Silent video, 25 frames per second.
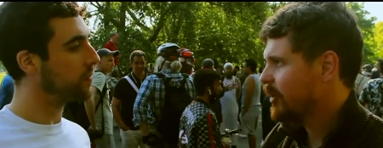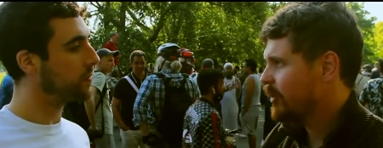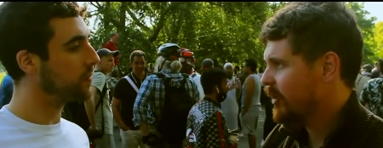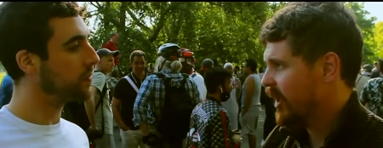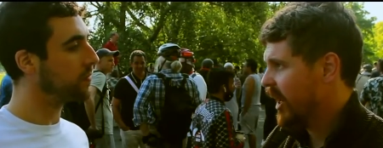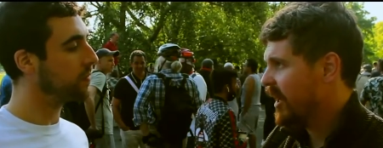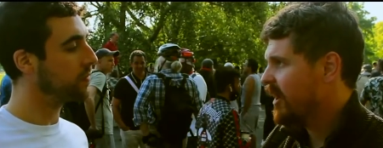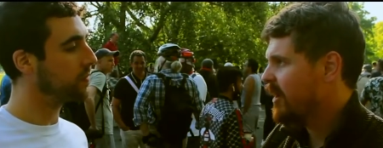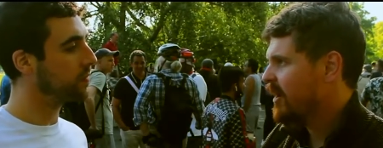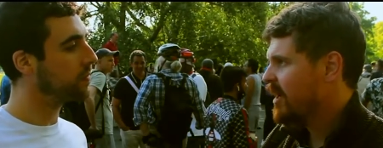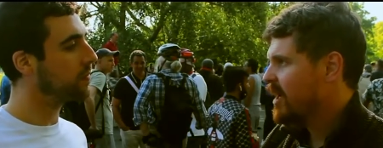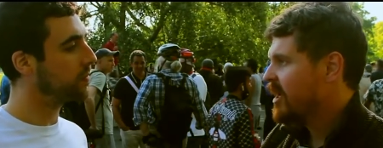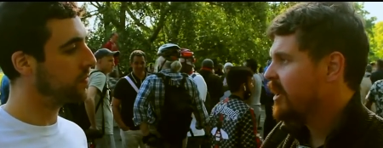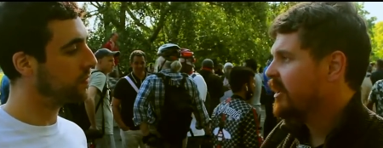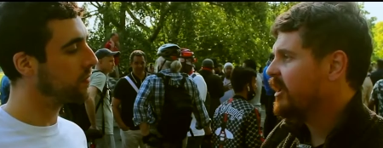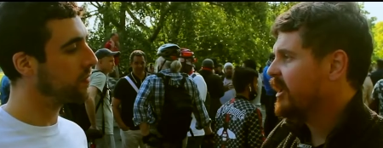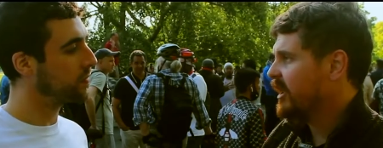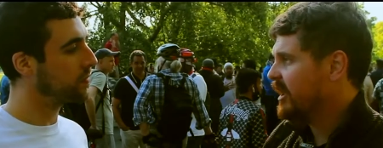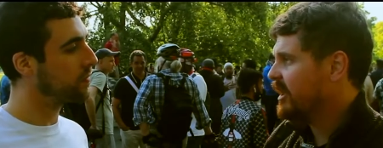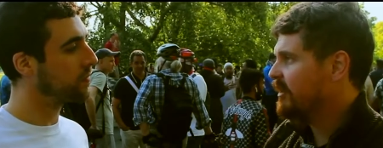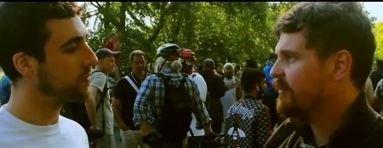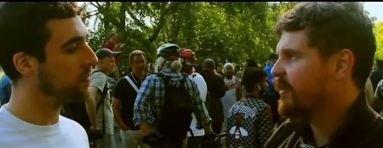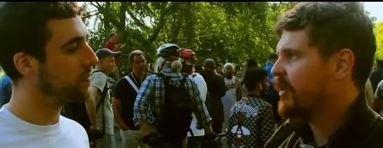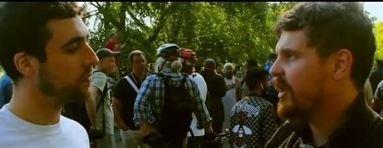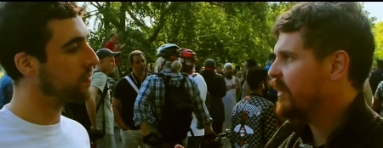Speaker 1: Yeah?
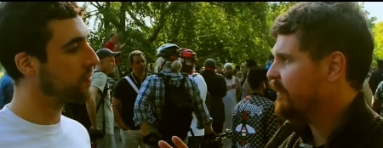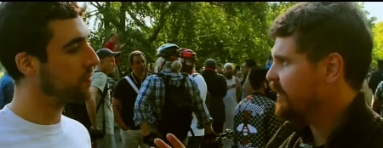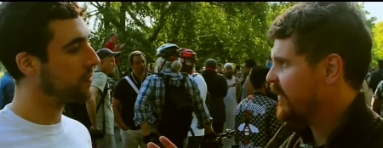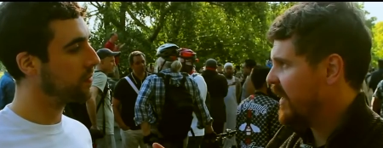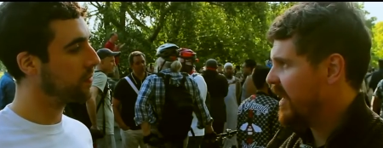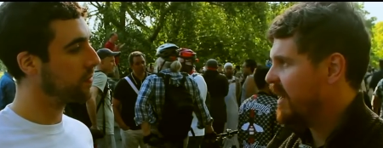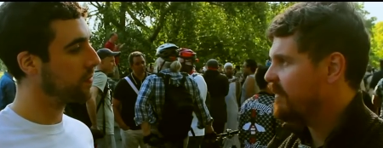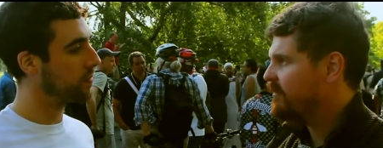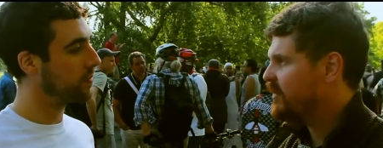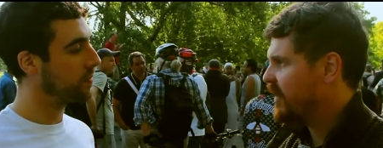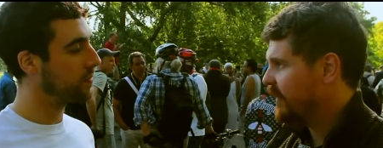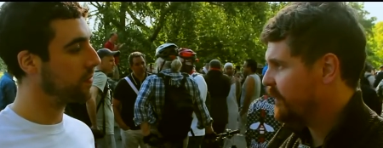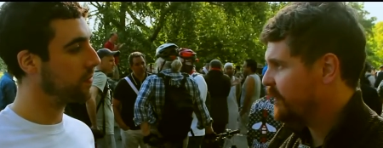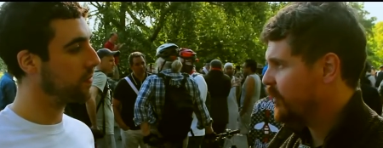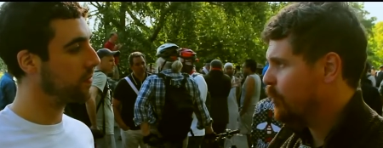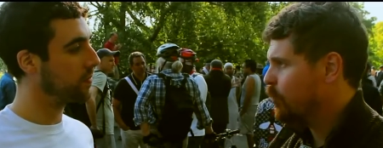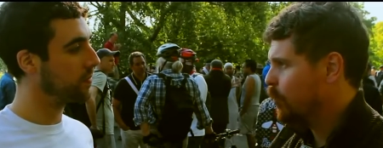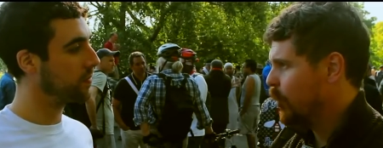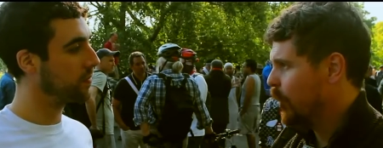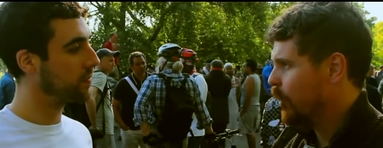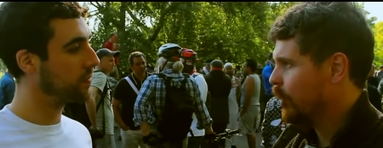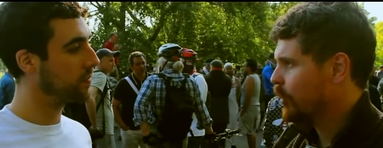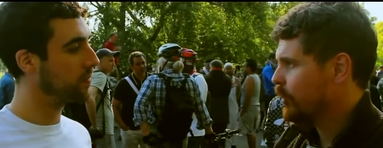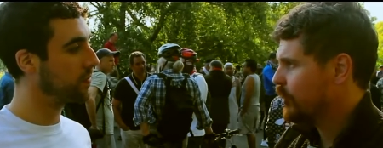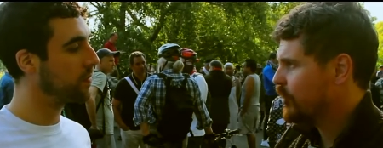Even if they have
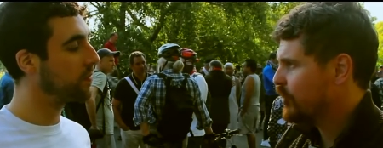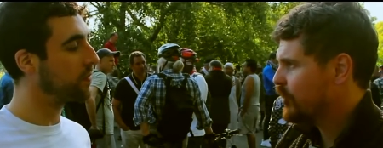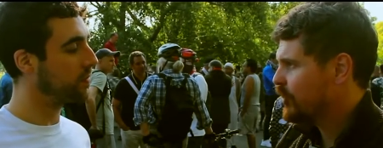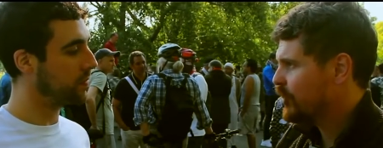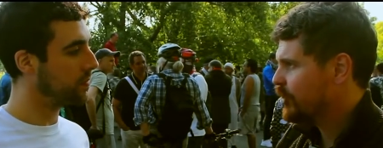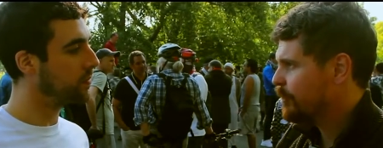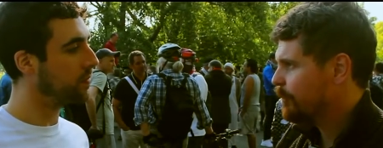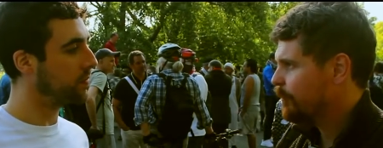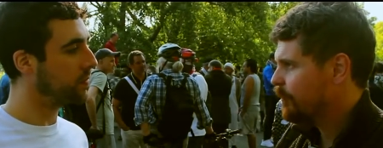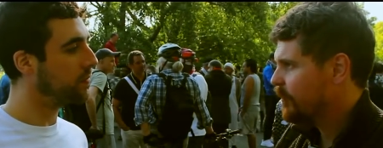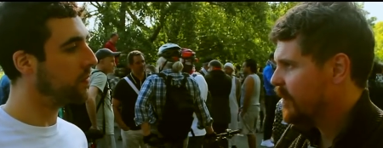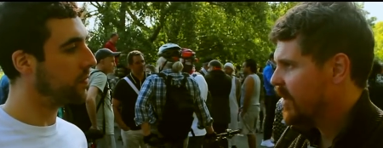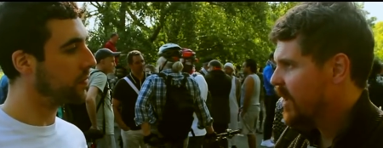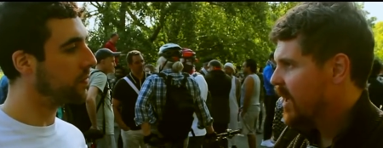different words.